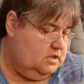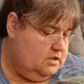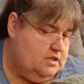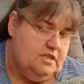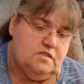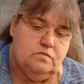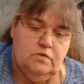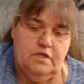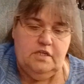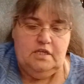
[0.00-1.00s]
This
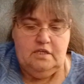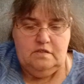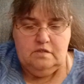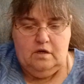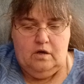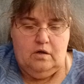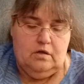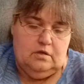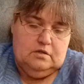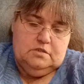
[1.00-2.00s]
one is
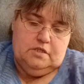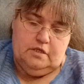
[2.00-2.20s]
called